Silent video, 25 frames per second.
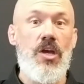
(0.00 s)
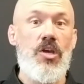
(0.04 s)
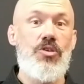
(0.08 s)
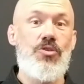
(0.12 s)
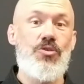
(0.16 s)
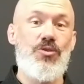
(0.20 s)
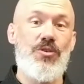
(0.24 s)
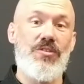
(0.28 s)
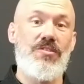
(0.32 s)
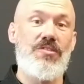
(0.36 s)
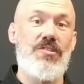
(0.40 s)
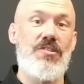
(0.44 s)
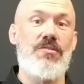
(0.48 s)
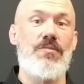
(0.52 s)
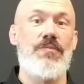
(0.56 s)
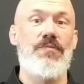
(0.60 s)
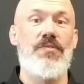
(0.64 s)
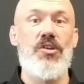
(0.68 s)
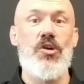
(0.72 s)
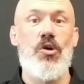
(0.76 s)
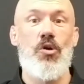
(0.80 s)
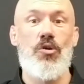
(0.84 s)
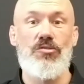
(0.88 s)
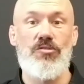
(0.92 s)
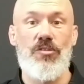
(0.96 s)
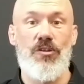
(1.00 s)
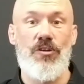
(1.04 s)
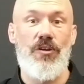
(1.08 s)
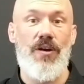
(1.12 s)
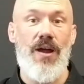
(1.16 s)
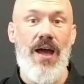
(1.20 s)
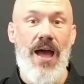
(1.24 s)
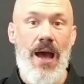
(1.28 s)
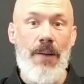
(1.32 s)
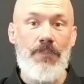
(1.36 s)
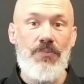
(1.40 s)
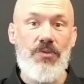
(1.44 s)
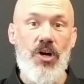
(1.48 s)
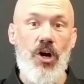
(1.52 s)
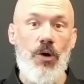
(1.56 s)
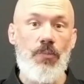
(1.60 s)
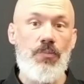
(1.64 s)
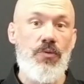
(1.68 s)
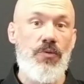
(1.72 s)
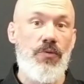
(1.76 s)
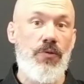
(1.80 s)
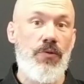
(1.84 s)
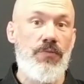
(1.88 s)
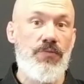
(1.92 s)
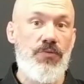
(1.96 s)
you can see some videos on our app to help
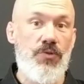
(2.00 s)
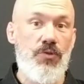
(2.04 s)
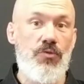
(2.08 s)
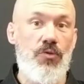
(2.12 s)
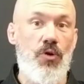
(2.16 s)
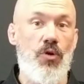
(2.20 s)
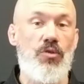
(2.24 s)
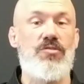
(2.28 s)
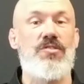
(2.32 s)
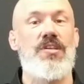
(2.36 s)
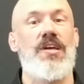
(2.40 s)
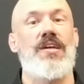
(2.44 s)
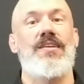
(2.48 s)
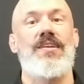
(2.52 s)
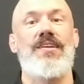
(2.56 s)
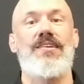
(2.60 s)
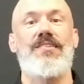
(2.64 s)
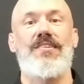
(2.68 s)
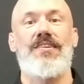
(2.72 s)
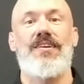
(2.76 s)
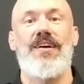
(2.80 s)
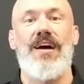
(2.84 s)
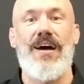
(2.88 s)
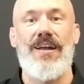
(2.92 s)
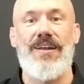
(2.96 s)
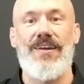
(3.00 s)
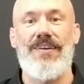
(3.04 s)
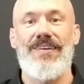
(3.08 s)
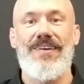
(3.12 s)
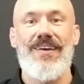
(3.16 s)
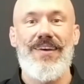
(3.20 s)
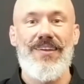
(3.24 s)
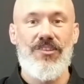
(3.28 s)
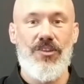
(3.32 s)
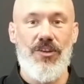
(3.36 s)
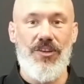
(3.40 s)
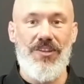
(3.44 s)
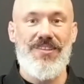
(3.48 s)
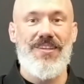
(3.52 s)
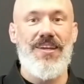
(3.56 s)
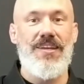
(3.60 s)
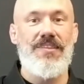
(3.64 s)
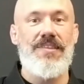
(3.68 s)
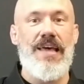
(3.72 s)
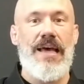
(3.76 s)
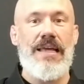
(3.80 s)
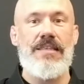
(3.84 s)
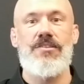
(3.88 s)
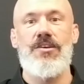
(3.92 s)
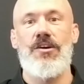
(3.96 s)
you review those techniques in kata. So let's get
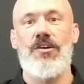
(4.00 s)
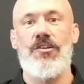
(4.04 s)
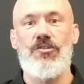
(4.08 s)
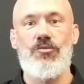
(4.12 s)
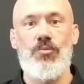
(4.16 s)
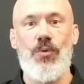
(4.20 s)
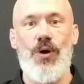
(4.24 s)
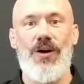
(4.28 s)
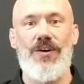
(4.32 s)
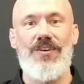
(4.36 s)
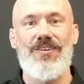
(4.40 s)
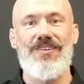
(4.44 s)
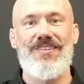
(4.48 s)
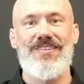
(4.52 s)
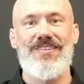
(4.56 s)
that done as well.